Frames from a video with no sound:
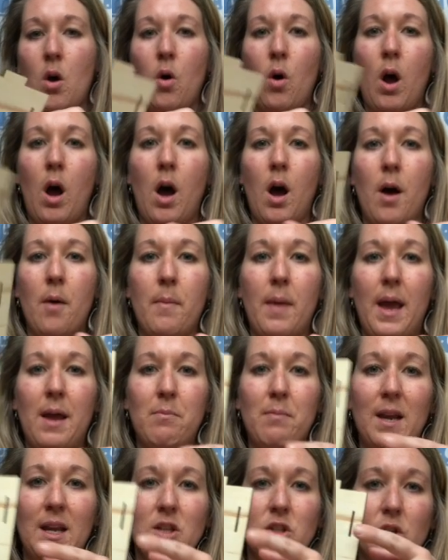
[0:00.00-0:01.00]
and
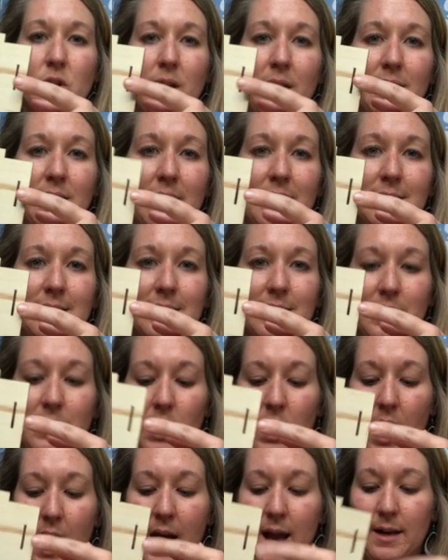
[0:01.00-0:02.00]
make sure that this
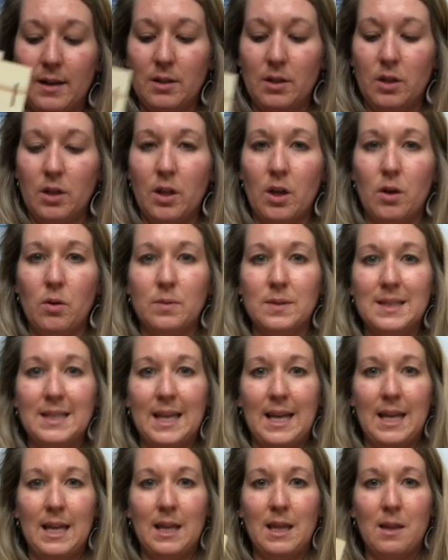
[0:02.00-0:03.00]
slot goes
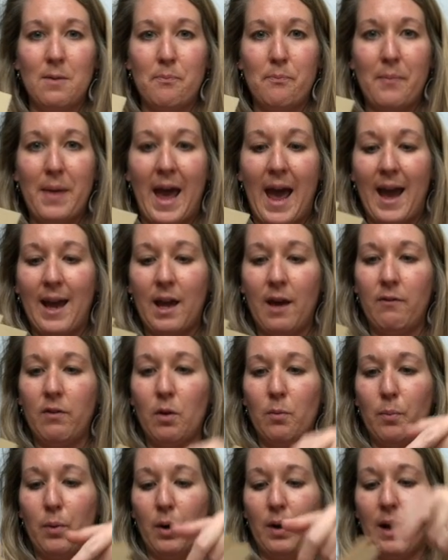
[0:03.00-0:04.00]
in the back of your
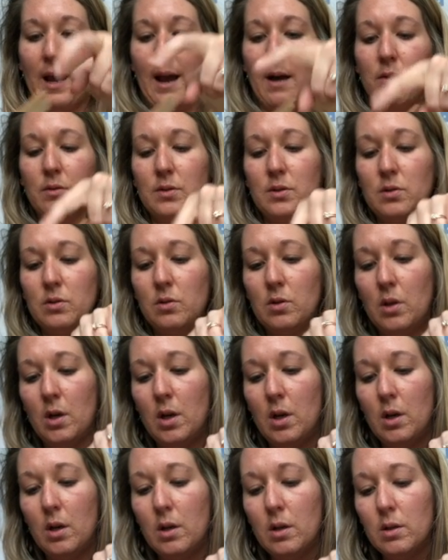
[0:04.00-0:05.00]
birdhouse.
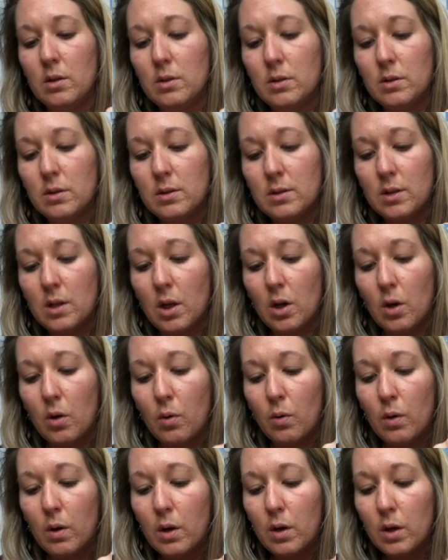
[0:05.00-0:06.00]

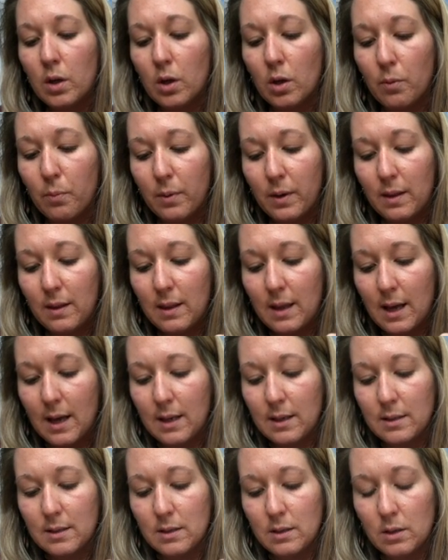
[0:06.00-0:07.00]
So we'll put that
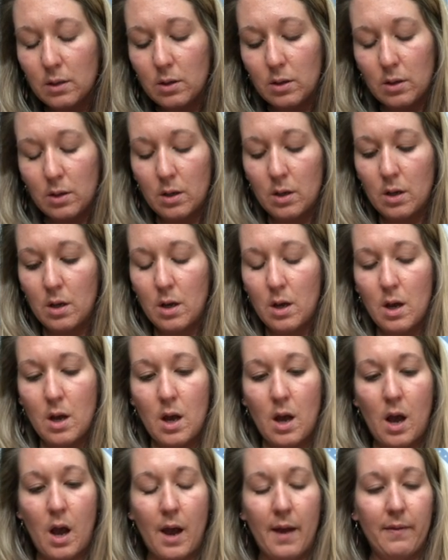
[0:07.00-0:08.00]

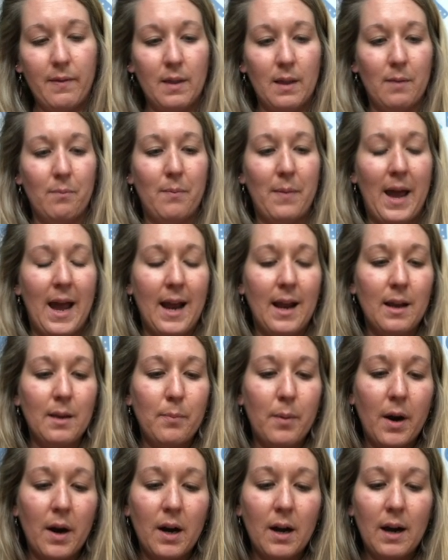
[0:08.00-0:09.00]
in the back
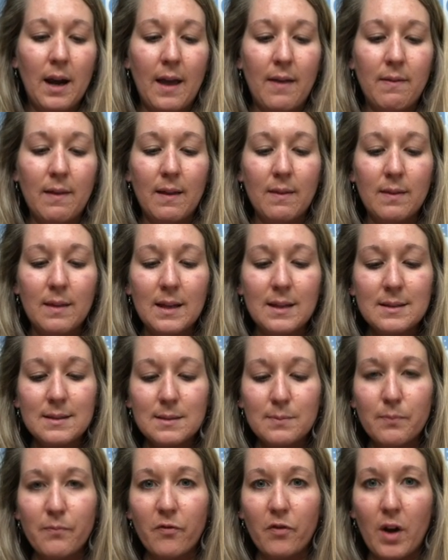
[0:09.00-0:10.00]
part, and then this
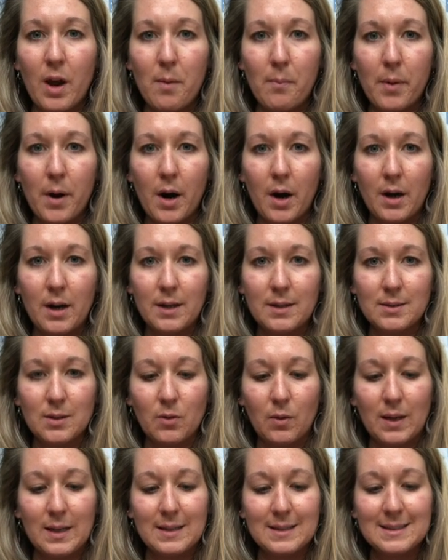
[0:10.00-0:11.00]
front part is
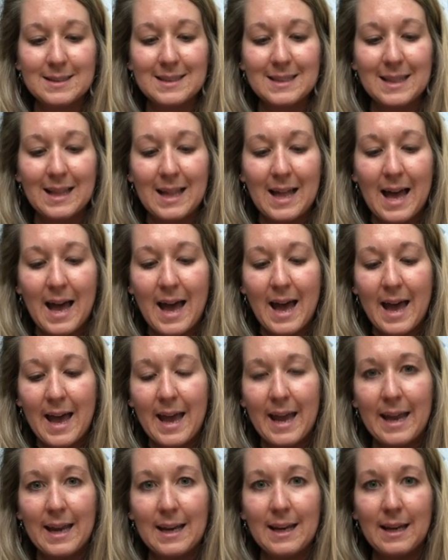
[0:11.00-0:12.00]
going to
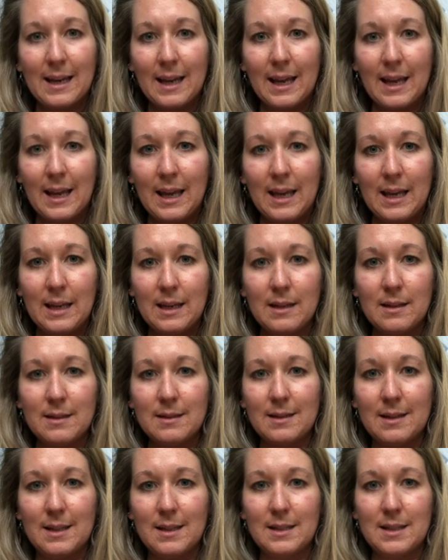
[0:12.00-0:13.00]
slide in
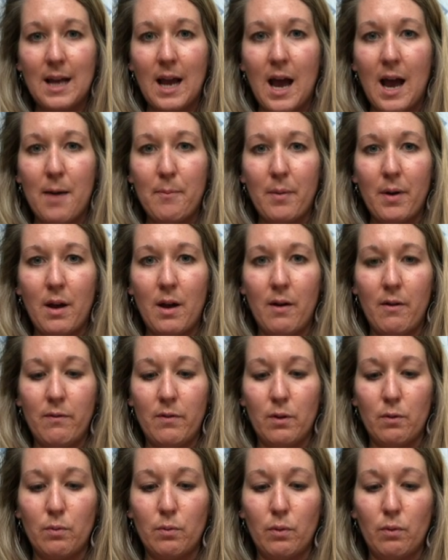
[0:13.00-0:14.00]
the top of
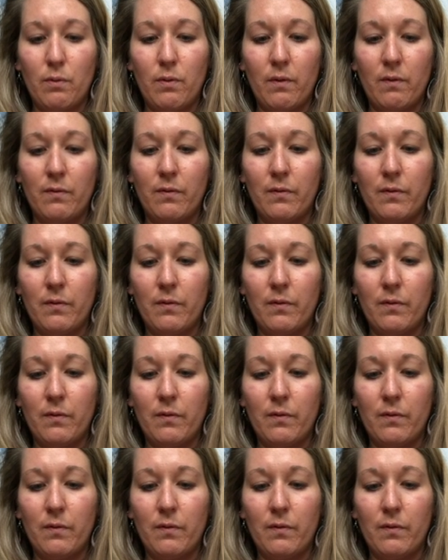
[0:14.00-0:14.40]
the roof of